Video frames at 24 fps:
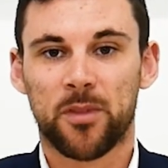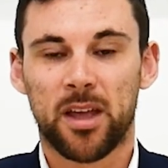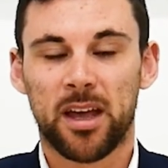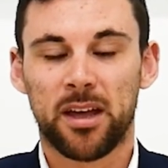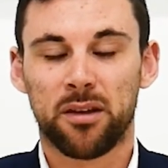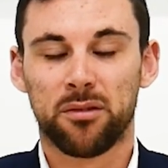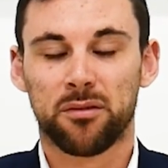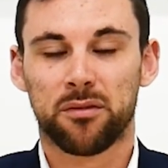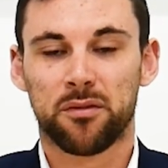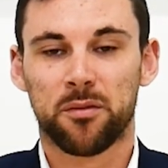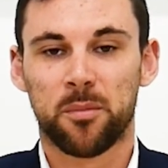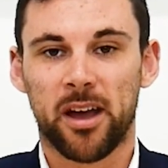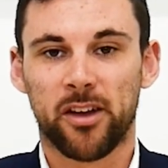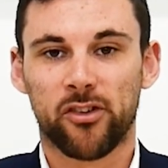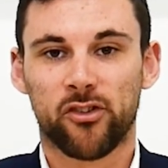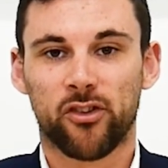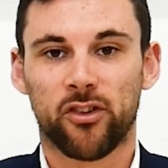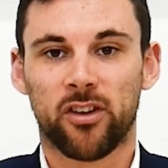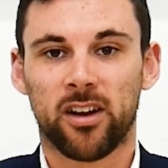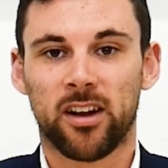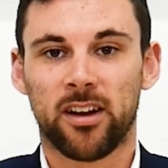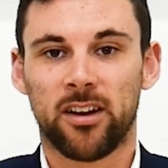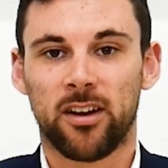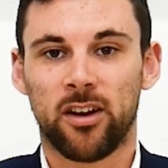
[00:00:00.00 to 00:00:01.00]

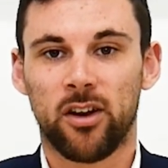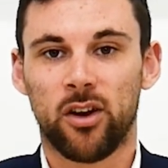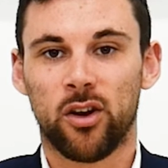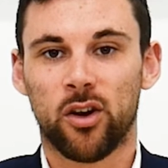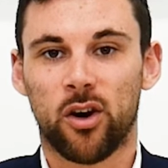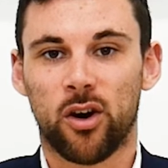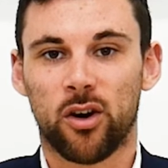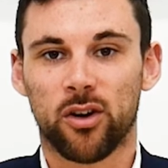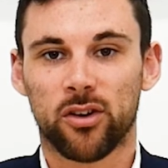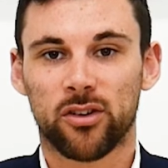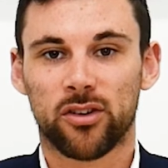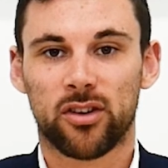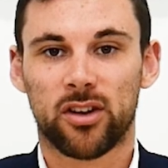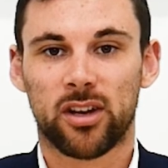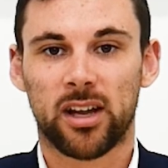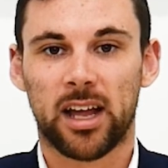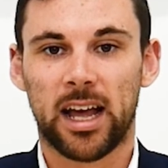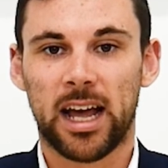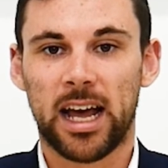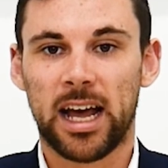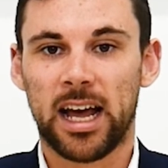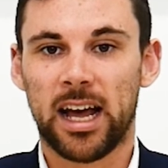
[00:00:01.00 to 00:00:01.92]
information and not